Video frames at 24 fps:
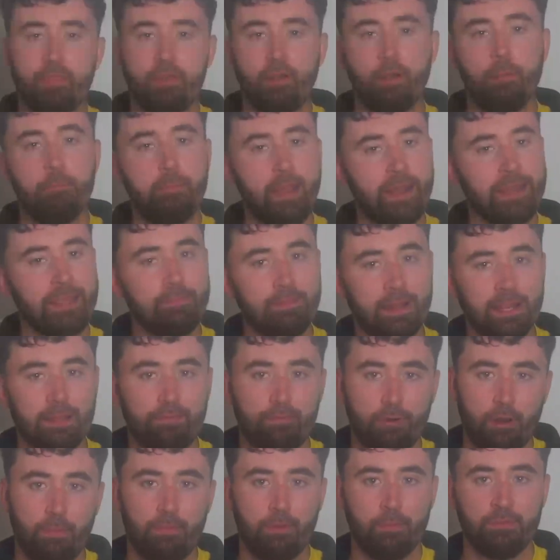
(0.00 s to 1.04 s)
There are many, many
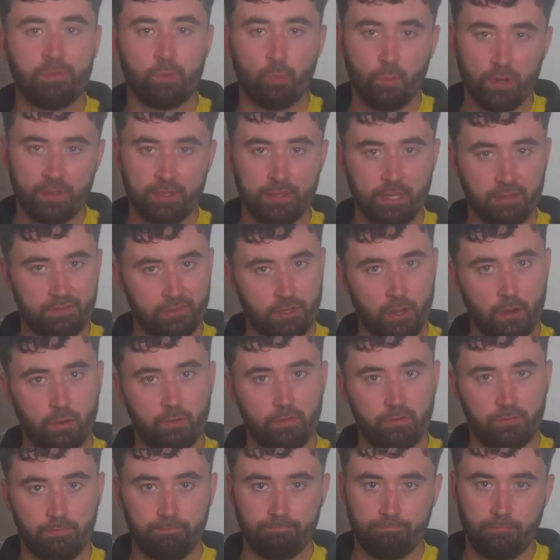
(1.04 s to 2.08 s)
problems with LIV
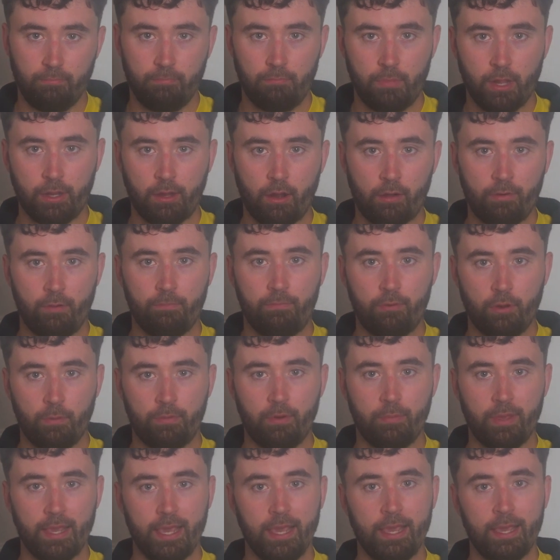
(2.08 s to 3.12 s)
Golf. My current
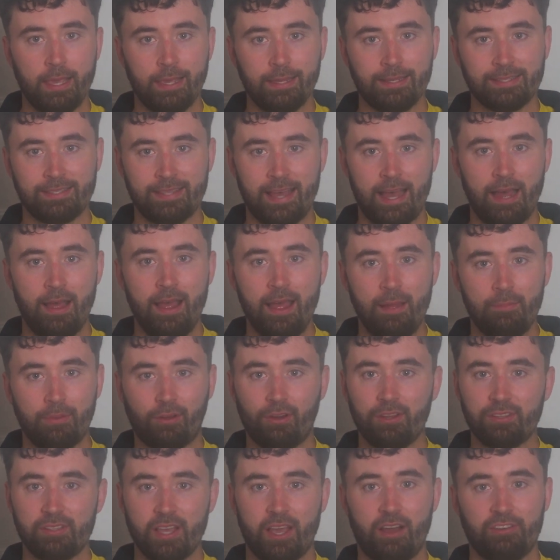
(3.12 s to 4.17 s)
problem here is that
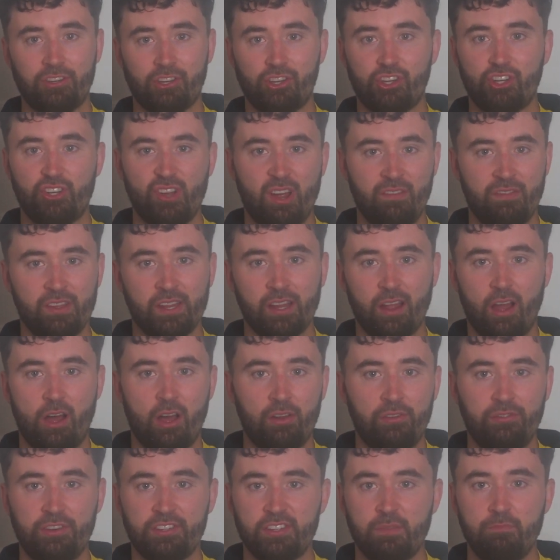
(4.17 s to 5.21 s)
because they are just shoving
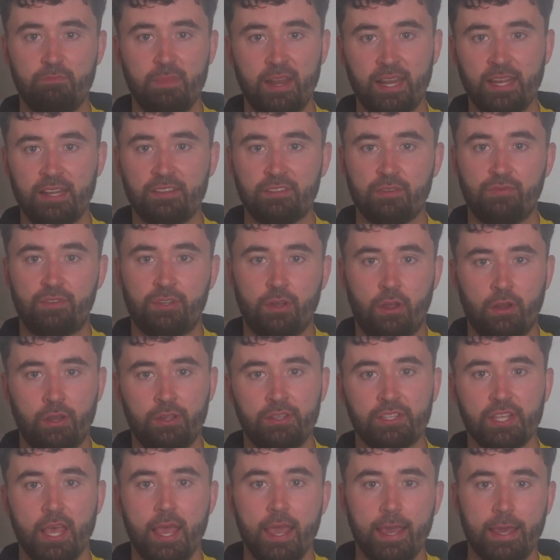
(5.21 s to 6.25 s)
hundreds of millions of
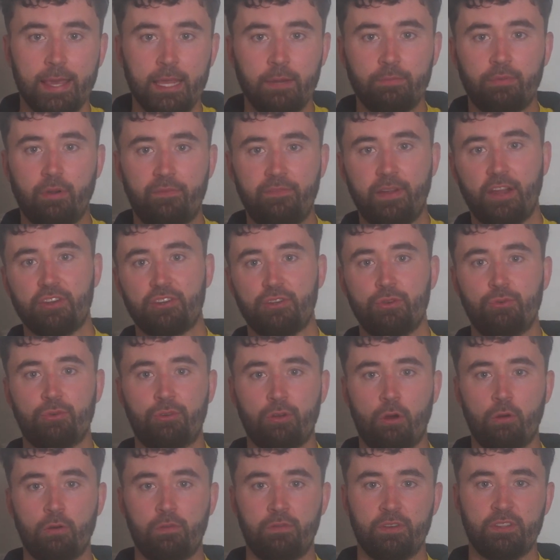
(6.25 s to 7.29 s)
dollars in professional
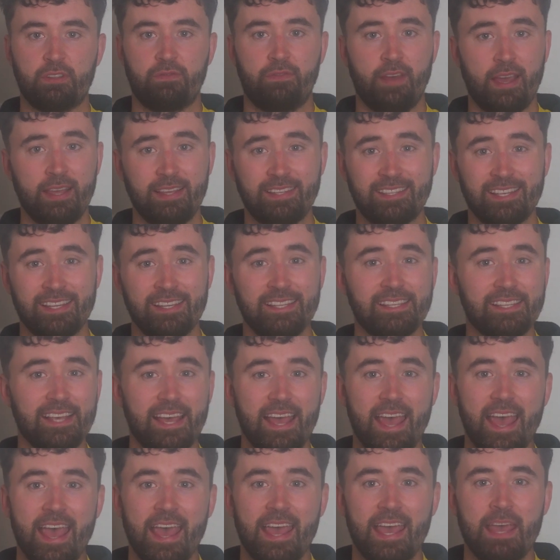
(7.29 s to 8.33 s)
golfers' faces,
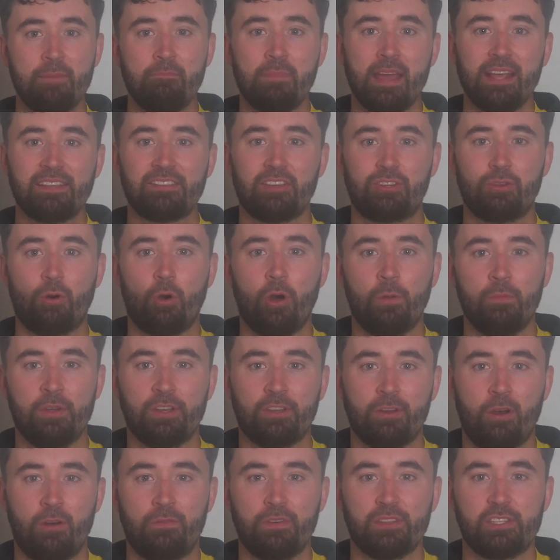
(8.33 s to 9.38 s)
it makes the
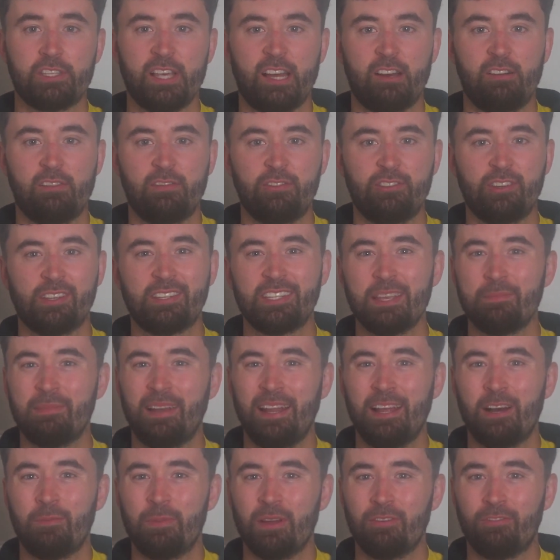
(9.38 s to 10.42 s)
tournament golf itself just seem a
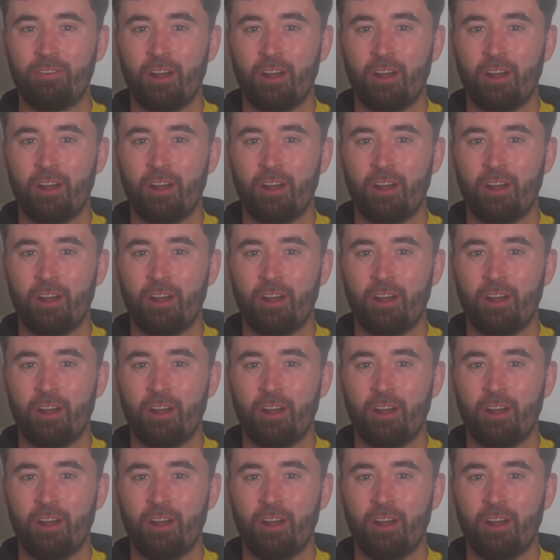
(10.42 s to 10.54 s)
little bit